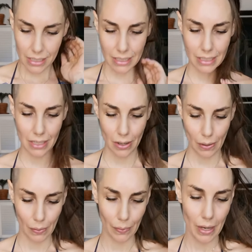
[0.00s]

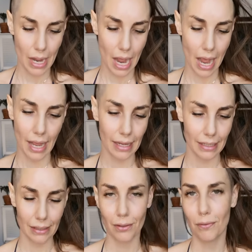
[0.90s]
So
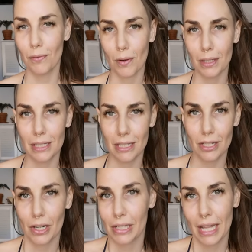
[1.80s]
I look forward to
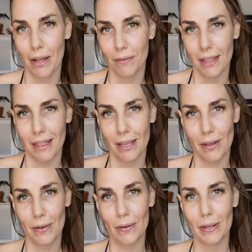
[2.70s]
sharing that with
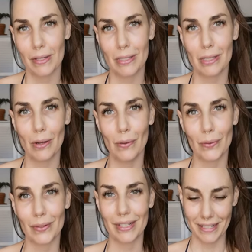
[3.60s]
you
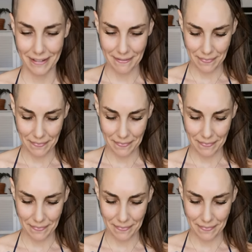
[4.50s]
soon.